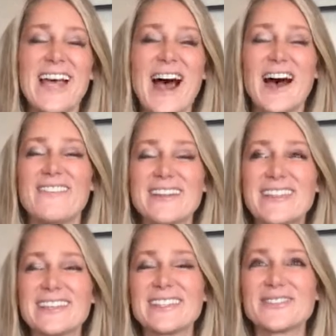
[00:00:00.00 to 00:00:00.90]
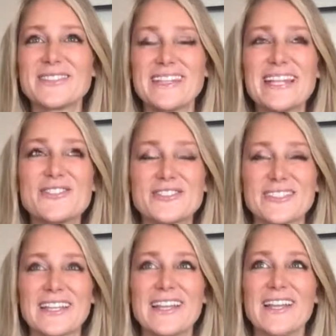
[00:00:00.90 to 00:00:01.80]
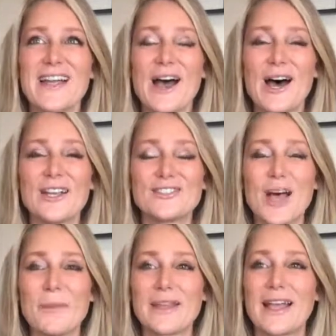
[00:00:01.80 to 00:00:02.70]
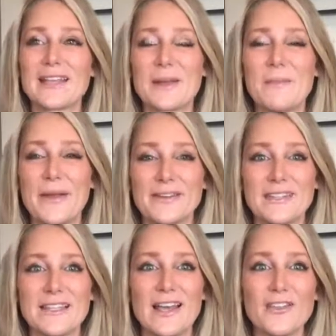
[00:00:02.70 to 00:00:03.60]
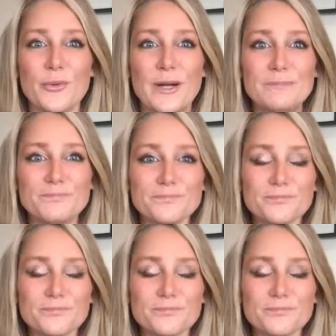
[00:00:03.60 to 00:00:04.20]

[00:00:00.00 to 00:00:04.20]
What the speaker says: I thought this was an interesting topic kind of compared to the other one.